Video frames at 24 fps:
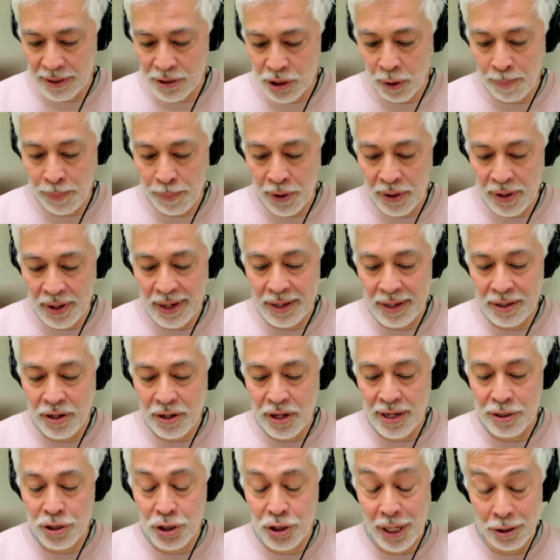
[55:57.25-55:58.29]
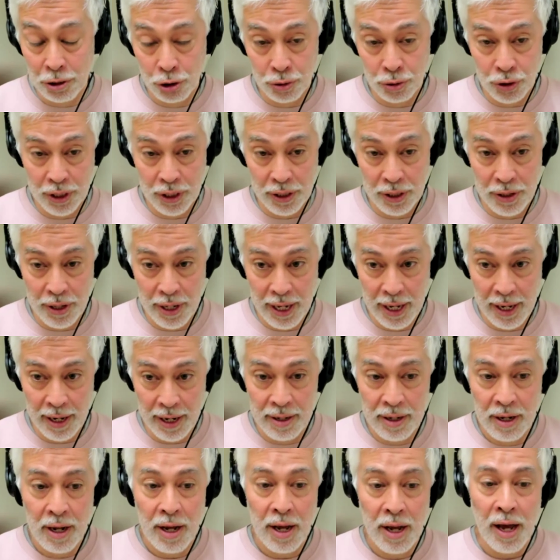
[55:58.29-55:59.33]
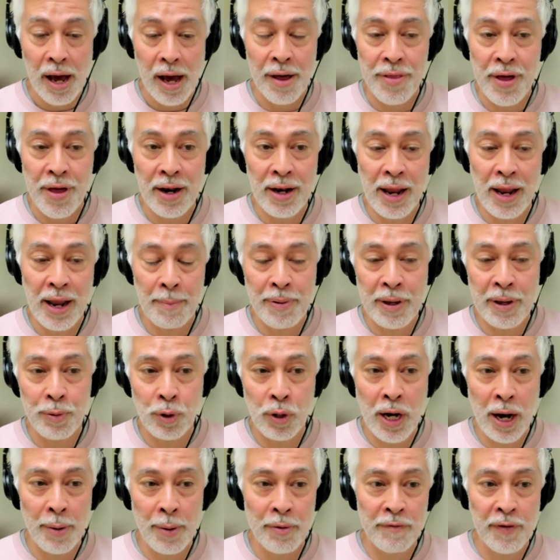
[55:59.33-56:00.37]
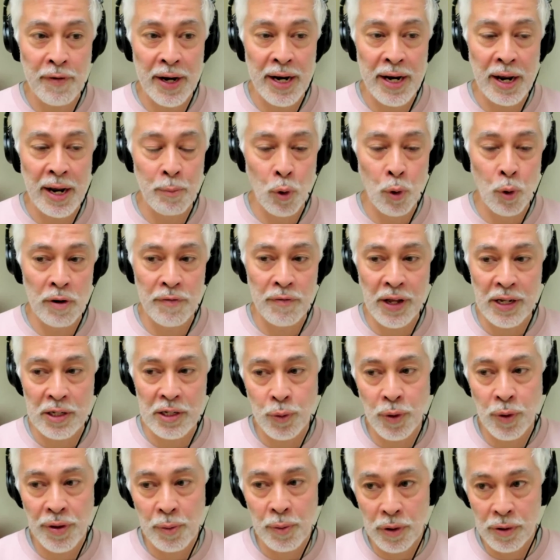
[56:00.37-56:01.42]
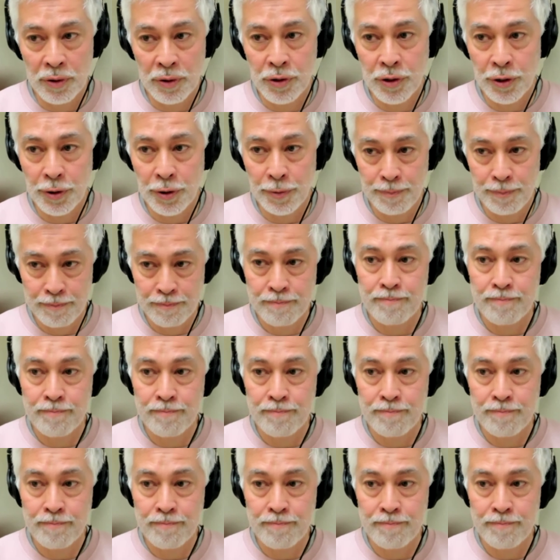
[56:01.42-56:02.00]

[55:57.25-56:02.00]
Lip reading: So put the essentials in there, and then let people come and find out more if that's what they want to do.